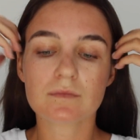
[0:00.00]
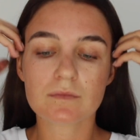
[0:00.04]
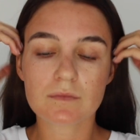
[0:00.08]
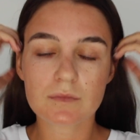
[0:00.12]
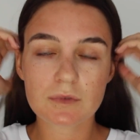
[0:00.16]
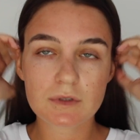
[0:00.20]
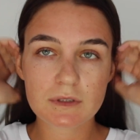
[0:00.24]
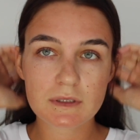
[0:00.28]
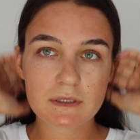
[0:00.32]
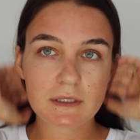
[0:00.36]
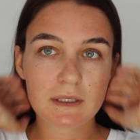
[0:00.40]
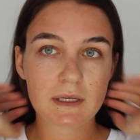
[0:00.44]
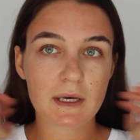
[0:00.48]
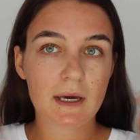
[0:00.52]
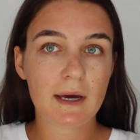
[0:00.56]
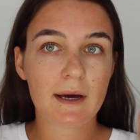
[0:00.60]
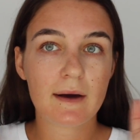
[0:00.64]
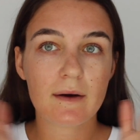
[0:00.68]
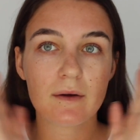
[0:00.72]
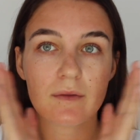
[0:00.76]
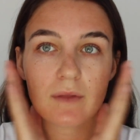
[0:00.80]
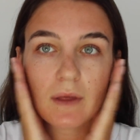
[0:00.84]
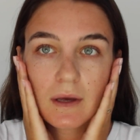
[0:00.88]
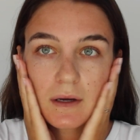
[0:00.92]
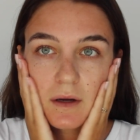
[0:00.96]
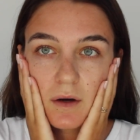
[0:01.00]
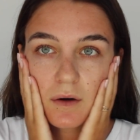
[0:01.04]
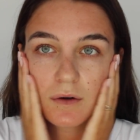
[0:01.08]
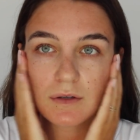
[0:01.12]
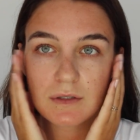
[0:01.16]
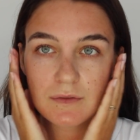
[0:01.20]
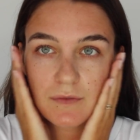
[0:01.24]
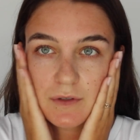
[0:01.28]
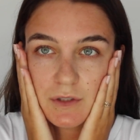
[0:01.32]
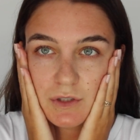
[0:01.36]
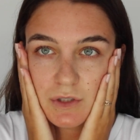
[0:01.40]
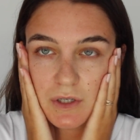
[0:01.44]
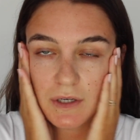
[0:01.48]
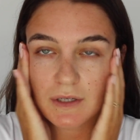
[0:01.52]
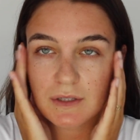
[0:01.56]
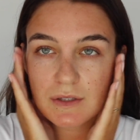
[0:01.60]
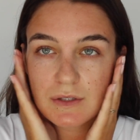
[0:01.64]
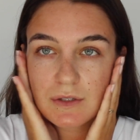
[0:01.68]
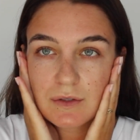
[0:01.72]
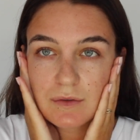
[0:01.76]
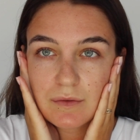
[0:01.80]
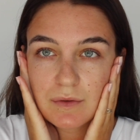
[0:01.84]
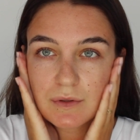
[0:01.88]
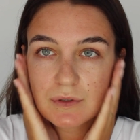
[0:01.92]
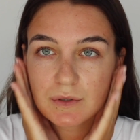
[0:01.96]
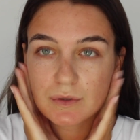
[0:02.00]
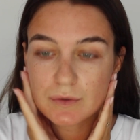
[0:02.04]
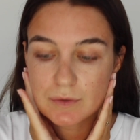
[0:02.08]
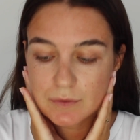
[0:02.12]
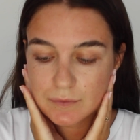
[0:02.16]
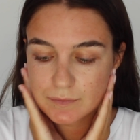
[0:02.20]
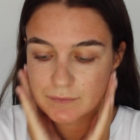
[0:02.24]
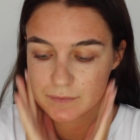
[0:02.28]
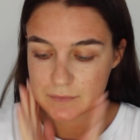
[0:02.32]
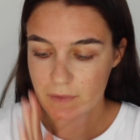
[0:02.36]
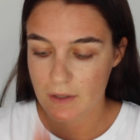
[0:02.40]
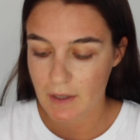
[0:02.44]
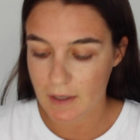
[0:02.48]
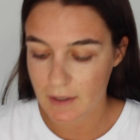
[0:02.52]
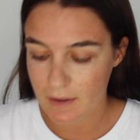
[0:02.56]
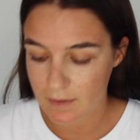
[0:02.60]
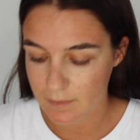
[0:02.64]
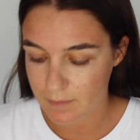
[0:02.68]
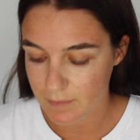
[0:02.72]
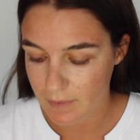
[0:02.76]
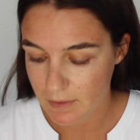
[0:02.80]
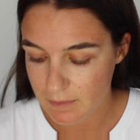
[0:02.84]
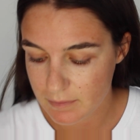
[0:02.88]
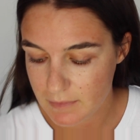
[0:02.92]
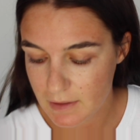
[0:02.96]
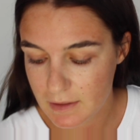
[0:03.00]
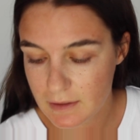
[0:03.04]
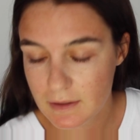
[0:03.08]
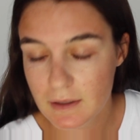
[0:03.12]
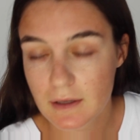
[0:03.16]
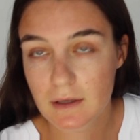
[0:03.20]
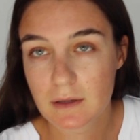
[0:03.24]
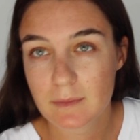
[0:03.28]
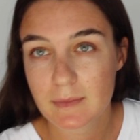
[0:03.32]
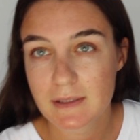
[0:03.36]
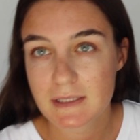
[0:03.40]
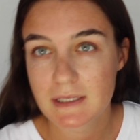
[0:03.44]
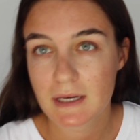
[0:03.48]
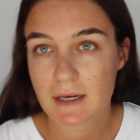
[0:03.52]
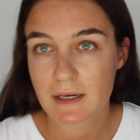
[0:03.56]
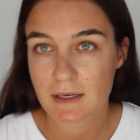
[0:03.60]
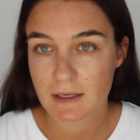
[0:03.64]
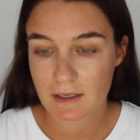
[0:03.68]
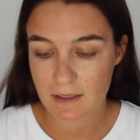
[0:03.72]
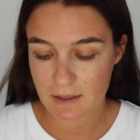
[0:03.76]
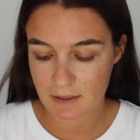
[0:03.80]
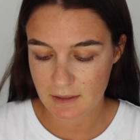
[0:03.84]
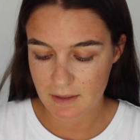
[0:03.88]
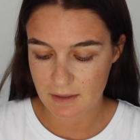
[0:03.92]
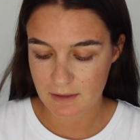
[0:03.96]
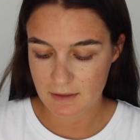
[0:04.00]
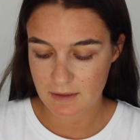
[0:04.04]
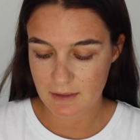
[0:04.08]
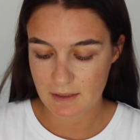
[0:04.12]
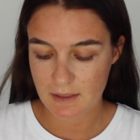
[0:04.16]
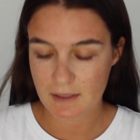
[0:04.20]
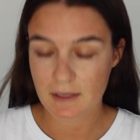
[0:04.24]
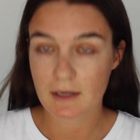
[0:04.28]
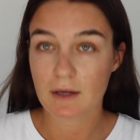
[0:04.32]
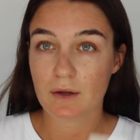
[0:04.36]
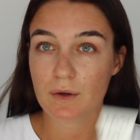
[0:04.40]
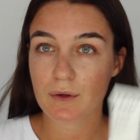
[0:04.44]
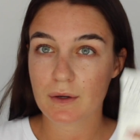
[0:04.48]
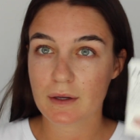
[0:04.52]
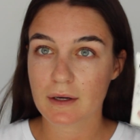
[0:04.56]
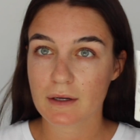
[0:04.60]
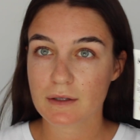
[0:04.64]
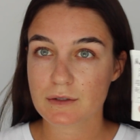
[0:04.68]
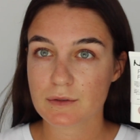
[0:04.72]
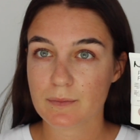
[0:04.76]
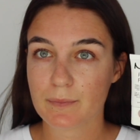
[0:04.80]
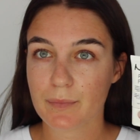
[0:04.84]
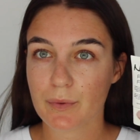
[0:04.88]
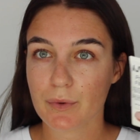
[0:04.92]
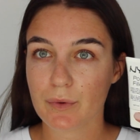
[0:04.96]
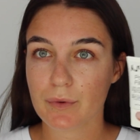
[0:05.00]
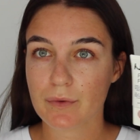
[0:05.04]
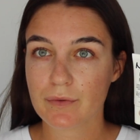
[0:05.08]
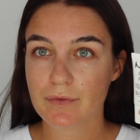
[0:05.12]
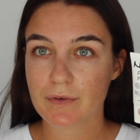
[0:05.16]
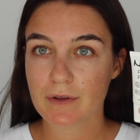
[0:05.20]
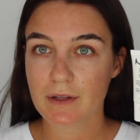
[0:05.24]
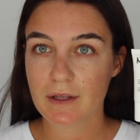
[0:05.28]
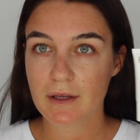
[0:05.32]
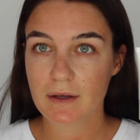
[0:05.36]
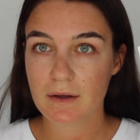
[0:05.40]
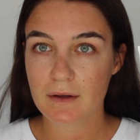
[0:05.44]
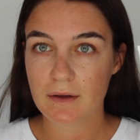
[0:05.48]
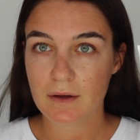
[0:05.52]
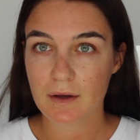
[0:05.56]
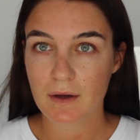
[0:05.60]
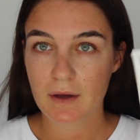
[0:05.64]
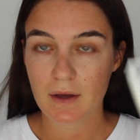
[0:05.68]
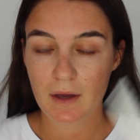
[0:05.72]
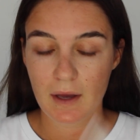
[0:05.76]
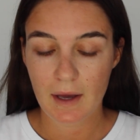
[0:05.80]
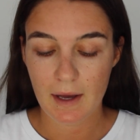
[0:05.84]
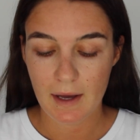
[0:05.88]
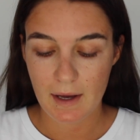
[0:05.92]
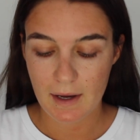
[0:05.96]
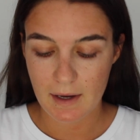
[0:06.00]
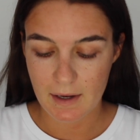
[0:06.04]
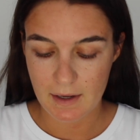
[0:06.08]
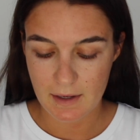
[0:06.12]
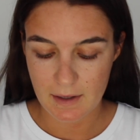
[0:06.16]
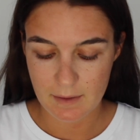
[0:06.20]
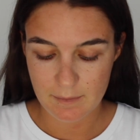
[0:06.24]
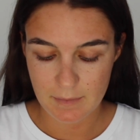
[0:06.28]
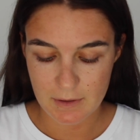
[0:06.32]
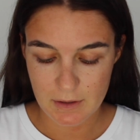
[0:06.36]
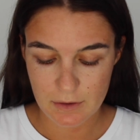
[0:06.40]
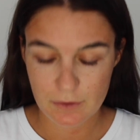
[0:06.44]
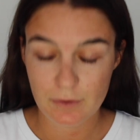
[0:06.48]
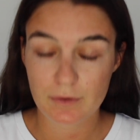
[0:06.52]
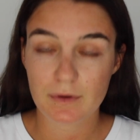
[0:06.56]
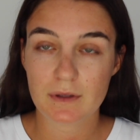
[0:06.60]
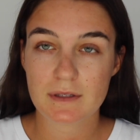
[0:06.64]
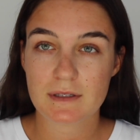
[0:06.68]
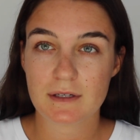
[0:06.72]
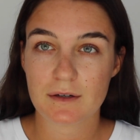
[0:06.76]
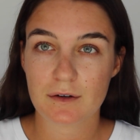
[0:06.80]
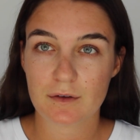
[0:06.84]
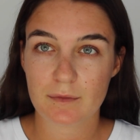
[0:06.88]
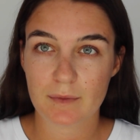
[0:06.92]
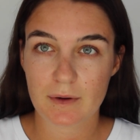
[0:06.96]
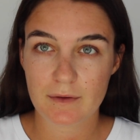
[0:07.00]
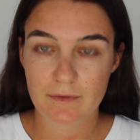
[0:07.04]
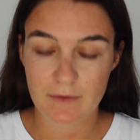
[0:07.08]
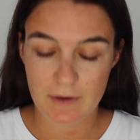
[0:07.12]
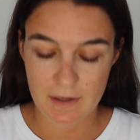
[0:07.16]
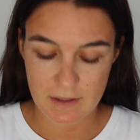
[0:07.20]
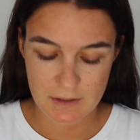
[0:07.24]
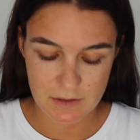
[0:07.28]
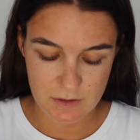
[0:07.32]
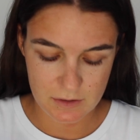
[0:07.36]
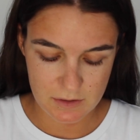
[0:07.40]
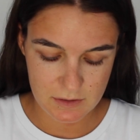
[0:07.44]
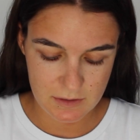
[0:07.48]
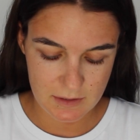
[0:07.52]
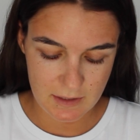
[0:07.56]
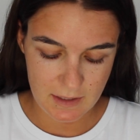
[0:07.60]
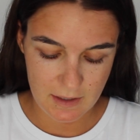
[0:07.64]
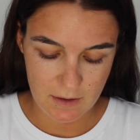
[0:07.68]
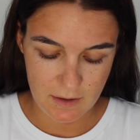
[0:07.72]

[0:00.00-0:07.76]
We'll see how that goes if it shines through at all. I'm then going to be taking the NYX Pore Filler and through the centre of my face just to